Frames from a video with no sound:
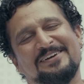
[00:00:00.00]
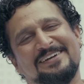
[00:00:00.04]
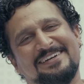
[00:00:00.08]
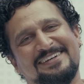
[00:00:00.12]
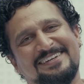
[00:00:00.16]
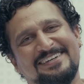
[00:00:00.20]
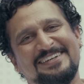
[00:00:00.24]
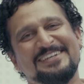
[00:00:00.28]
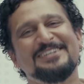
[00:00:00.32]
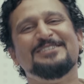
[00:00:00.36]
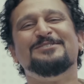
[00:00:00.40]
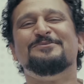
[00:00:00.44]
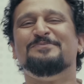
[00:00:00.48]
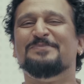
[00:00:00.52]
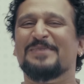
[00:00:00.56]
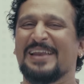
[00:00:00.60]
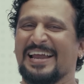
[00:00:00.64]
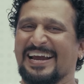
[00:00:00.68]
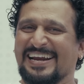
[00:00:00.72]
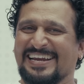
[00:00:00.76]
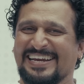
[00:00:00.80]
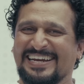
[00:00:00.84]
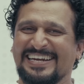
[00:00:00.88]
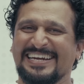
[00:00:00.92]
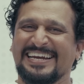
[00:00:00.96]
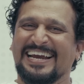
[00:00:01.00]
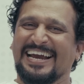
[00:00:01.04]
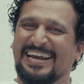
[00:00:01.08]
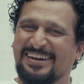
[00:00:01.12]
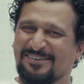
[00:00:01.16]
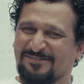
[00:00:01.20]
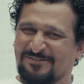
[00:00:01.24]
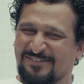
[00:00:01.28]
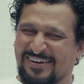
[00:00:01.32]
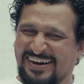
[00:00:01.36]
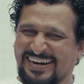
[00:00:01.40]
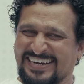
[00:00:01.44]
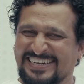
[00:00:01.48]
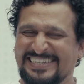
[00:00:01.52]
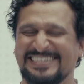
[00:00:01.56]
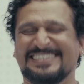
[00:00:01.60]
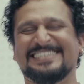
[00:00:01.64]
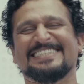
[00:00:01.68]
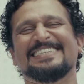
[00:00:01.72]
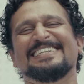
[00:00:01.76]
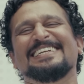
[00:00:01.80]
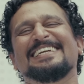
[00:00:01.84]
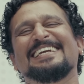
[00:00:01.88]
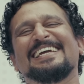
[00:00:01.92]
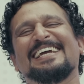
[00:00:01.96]
right, it's black and white.
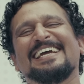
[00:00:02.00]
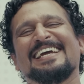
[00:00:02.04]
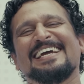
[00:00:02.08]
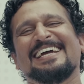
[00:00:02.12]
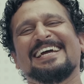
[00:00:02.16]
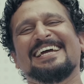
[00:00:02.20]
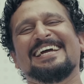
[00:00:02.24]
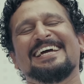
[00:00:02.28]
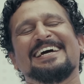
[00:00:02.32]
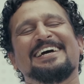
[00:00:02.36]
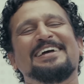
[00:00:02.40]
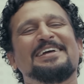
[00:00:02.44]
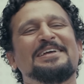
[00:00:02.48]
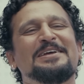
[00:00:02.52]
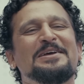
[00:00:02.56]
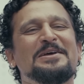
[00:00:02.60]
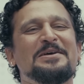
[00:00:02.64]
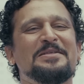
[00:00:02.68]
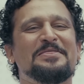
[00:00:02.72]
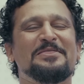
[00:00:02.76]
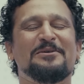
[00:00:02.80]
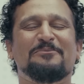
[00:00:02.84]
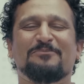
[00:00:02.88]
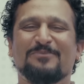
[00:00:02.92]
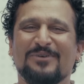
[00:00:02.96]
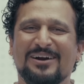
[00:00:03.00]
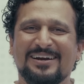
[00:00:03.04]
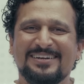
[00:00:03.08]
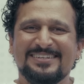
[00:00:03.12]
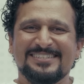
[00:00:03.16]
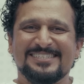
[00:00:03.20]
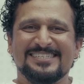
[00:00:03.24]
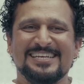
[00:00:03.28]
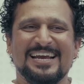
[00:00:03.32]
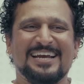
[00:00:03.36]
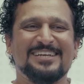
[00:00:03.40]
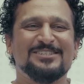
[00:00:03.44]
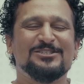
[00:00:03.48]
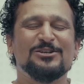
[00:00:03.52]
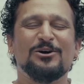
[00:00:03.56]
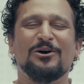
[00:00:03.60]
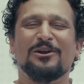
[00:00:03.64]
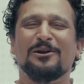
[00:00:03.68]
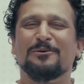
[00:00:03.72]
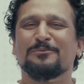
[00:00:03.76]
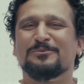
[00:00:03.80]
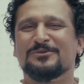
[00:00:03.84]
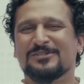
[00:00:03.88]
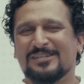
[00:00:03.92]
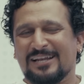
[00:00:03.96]
The price has gone
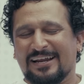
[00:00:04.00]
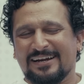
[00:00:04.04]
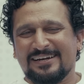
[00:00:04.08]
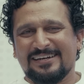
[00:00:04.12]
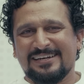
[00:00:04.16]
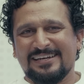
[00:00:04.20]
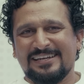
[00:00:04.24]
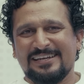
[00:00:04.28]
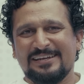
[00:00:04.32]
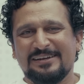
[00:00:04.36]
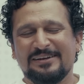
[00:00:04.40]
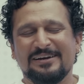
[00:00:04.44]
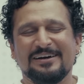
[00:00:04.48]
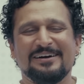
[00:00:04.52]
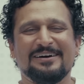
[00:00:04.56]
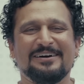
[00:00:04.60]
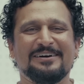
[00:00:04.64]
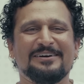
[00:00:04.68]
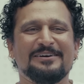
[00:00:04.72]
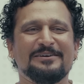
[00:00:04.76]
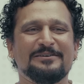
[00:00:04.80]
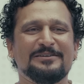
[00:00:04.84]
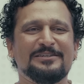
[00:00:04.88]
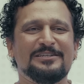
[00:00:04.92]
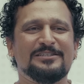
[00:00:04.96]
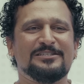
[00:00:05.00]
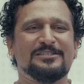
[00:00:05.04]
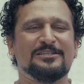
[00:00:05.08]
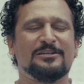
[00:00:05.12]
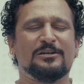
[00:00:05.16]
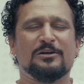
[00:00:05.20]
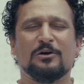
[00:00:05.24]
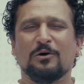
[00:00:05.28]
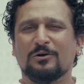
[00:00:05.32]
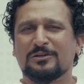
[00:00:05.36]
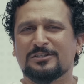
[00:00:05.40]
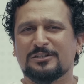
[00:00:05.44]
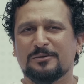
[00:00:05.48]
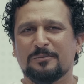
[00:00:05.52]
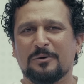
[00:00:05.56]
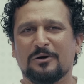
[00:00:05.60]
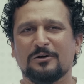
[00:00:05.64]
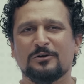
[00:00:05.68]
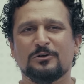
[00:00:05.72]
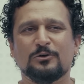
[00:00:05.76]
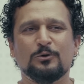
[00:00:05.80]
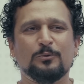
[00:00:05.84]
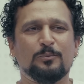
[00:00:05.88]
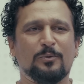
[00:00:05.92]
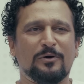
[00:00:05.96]
up slightly. It costs
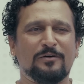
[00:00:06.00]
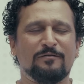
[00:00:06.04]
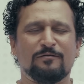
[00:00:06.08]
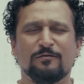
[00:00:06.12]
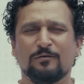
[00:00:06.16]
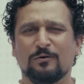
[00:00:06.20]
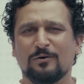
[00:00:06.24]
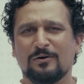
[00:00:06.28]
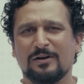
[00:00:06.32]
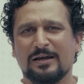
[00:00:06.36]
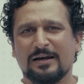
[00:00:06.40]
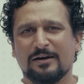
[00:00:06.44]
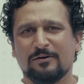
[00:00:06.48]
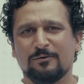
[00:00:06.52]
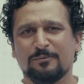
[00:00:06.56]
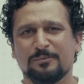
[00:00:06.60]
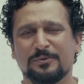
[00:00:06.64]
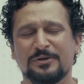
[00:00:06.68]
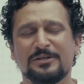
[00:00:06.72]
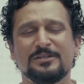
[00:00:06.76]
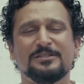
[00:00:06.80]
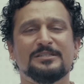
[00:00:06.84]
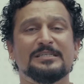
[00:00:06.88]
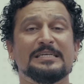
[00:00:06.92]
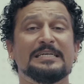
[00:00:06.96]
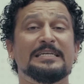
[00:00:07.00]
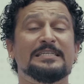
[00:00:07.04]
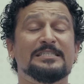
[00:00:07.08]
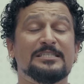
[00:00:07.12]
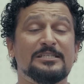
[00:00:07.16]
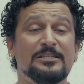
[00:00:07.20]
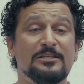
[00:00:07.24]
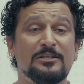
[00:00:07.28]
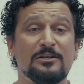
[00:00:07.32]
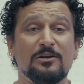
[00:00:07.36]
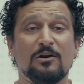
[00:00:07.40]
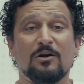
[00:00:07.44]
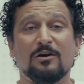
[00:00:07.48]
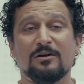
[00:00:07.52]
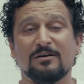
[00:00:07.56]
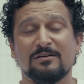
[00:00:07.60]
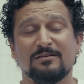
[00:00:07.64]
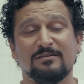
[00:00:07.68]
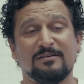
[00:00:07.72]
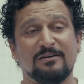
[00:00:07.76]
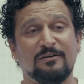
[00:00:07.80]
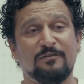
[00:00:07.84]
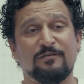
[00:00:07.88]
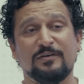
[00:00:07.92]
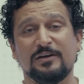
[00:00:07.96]
about 2.4 lakh rupees. It's not
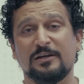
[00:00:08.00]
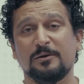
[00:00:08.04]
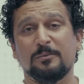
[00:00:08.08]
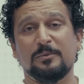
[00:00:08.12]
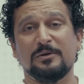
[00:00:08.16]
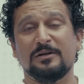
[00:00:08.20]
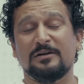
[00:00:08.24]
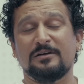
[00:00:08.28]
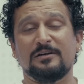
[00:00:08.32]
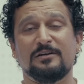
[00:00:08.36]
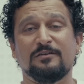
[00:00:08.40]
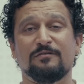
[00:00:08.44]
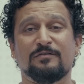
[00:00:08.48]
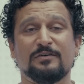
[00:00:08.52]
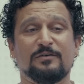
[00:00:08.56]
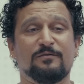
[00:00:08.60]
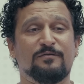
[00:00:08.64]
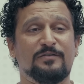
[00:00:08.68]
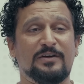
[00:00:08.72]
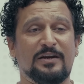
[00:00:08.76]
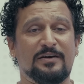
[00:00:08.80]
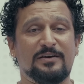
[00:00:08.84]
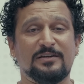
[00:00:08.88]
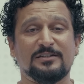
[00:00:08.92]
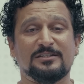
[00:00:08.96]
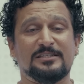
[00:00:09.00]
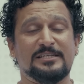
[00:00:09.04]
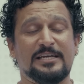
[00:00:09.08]
available in different variants.